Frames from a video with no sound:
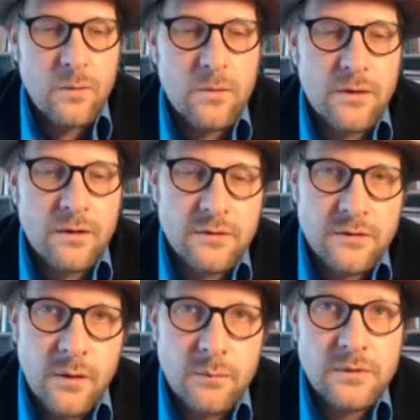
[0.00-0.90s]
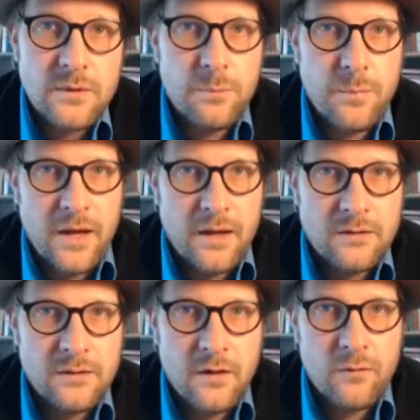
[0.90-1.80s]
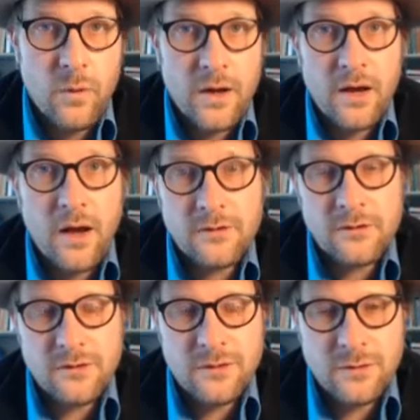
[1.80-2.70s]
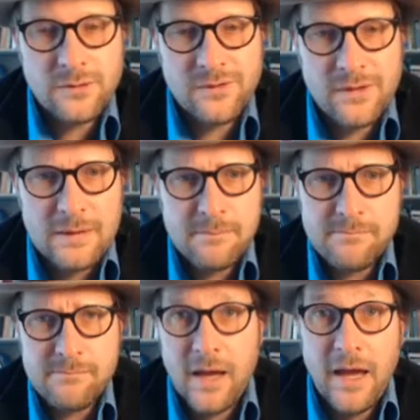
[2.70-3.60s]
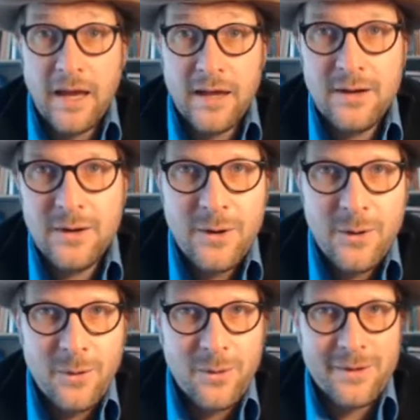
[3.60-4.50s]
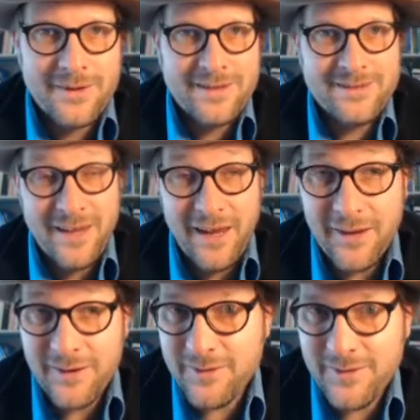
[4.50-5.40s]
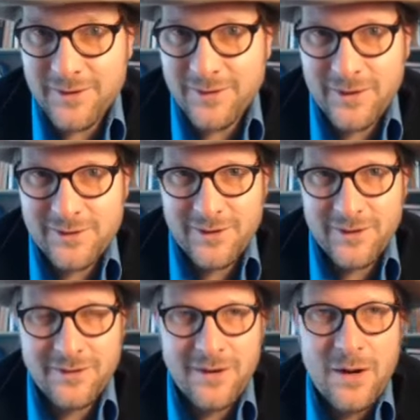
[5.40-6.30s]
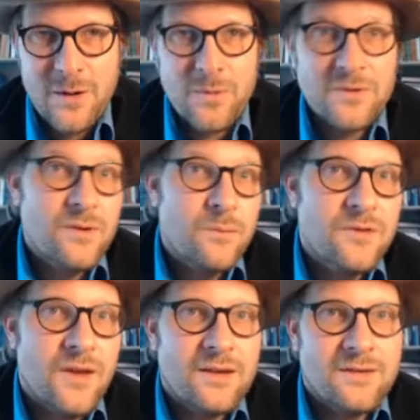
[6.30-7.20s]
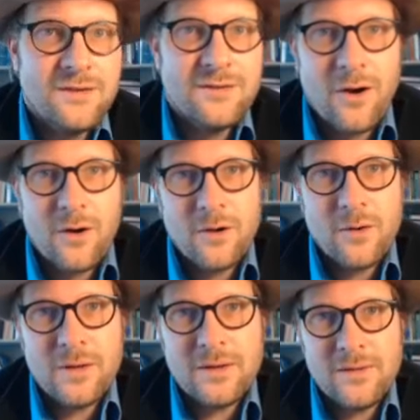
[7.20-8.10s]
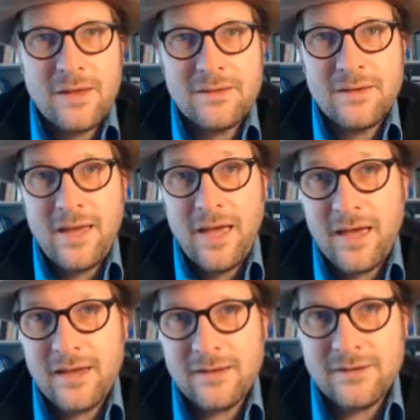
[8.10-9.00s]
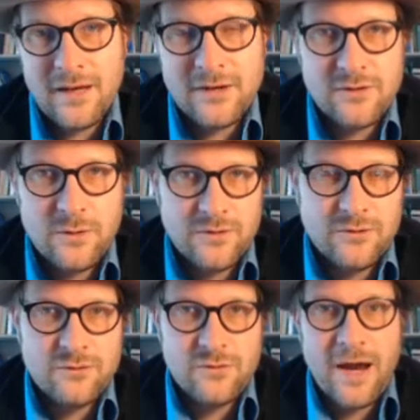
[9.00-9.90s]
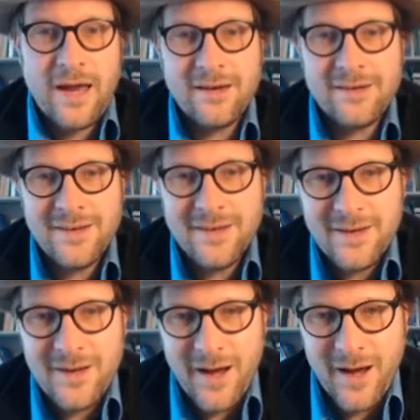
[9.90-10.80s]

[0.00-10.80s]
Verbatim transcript: Now, there's some debate of what constitutes the head or the tail of these creatures, with some scientists arguing that the head was dragged,